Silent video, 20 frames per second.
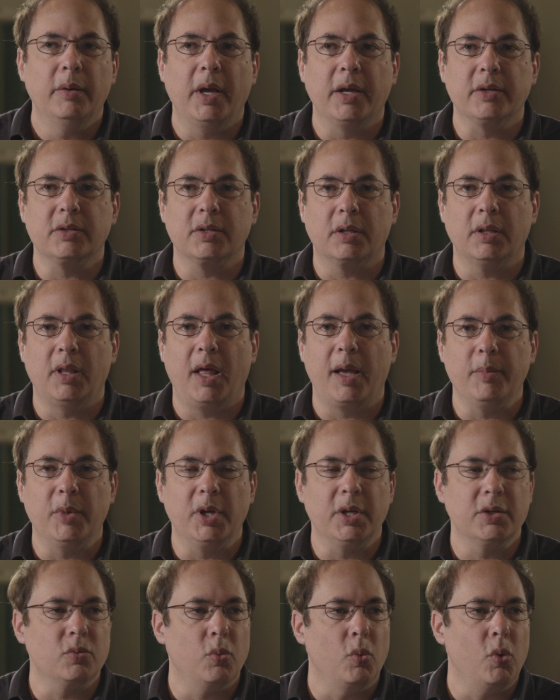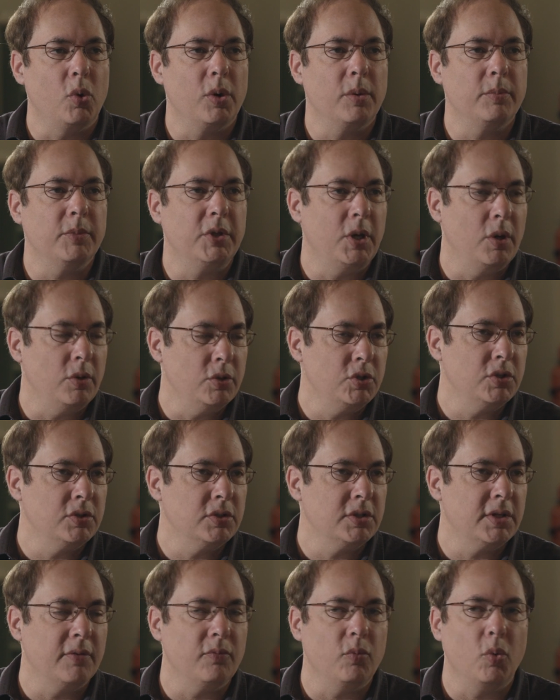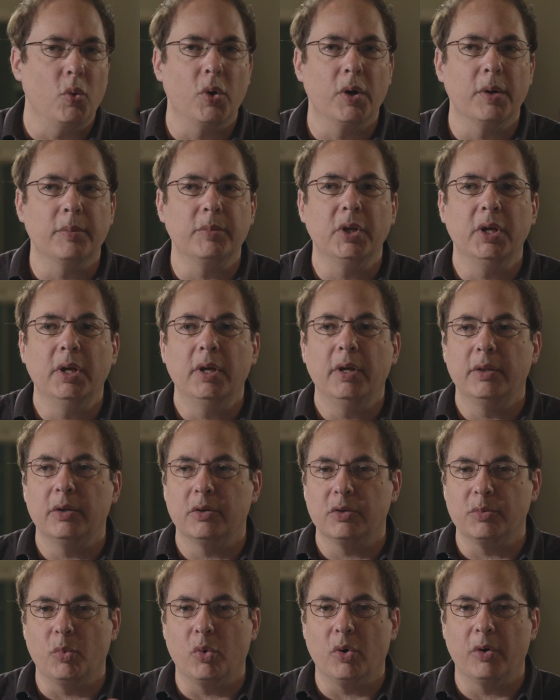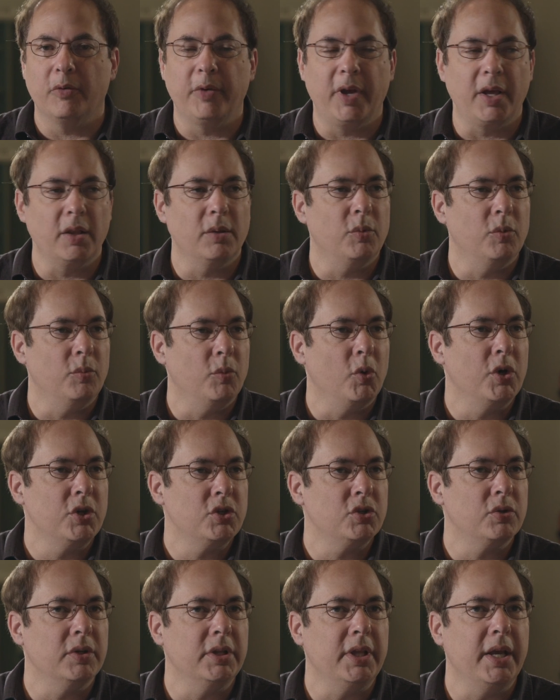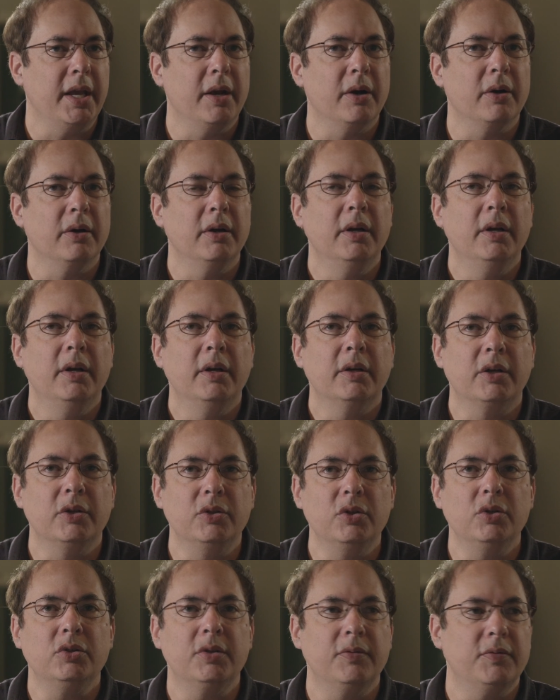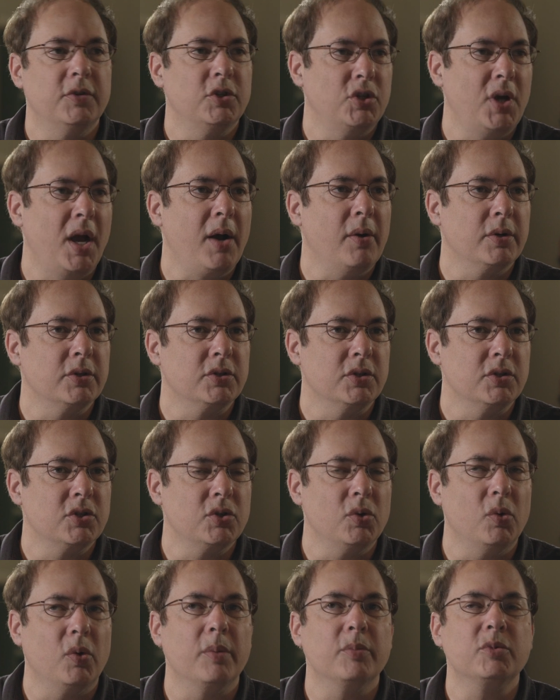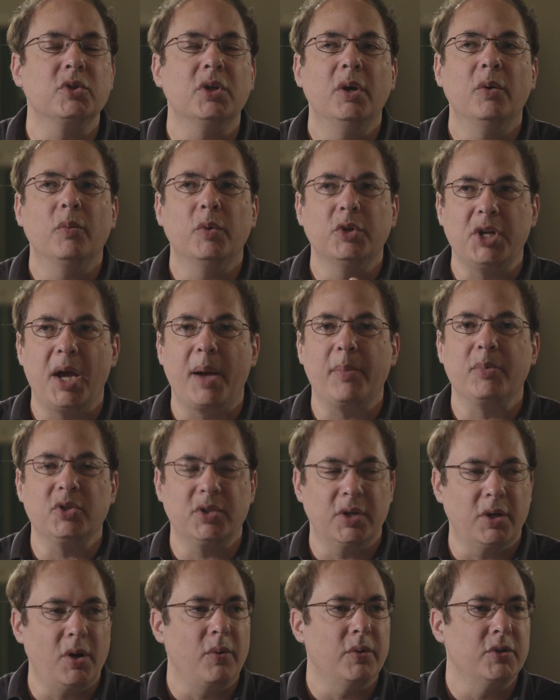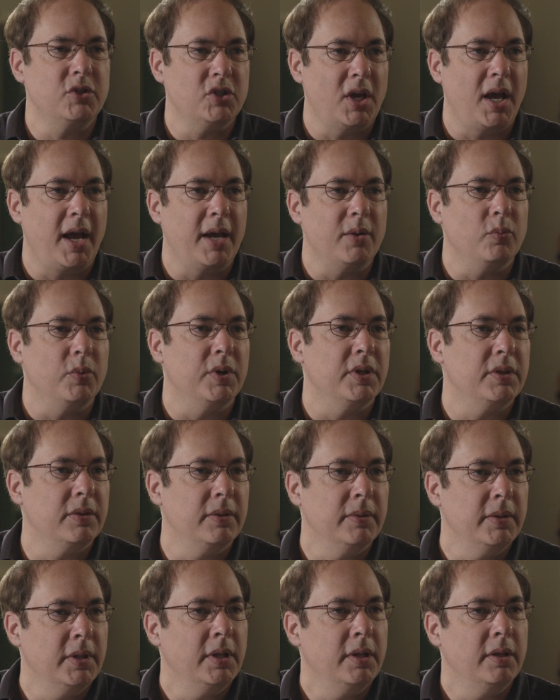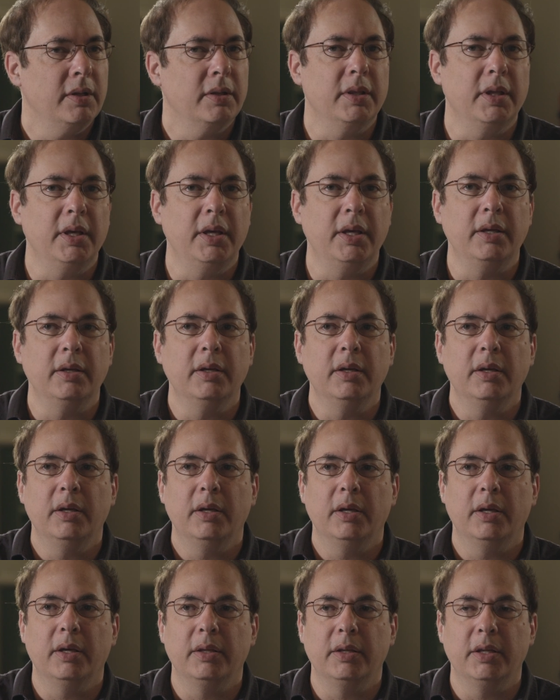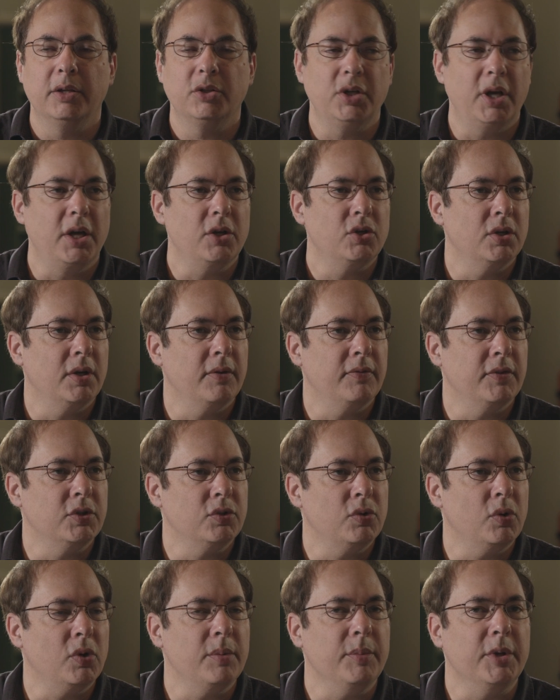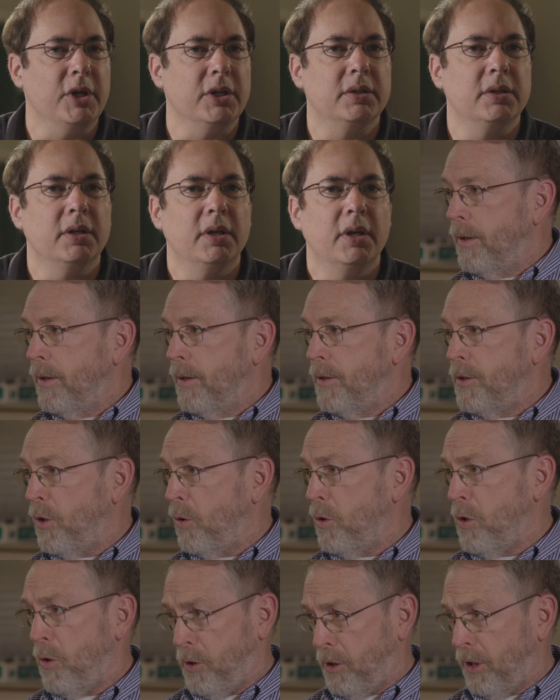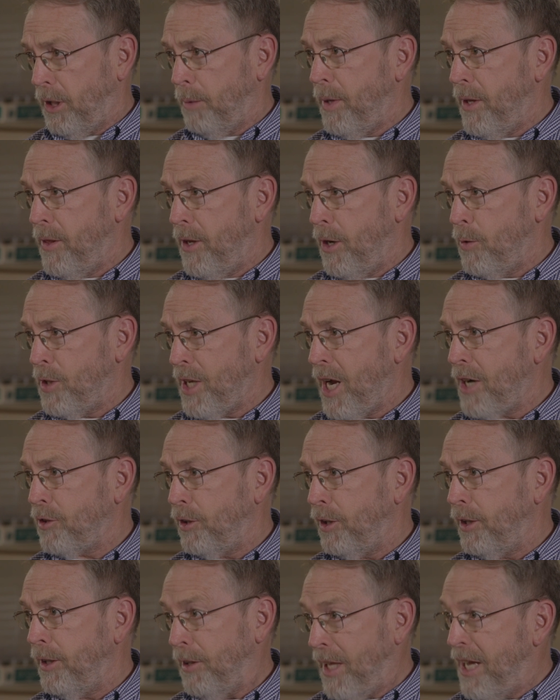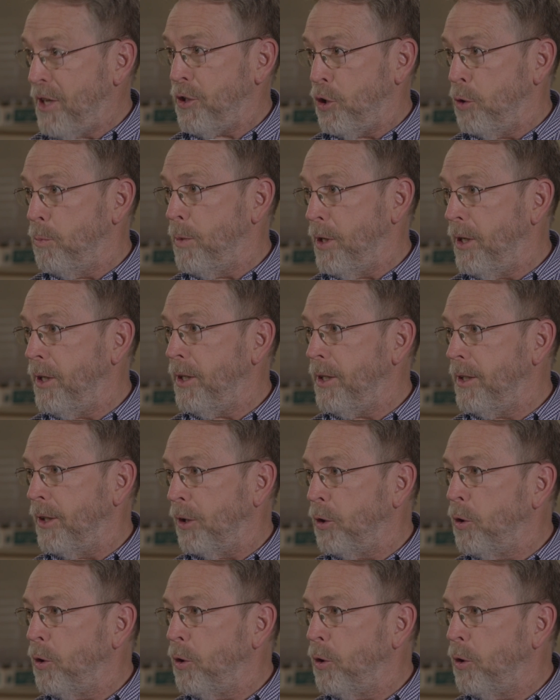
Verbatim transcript: As the climate has warmed, the oceans have warmed, there's more available moisture in the air, conducive to showers and storms, which happens to coincide with the initiation of the tournament. So you're telling me there was actually less humidity in the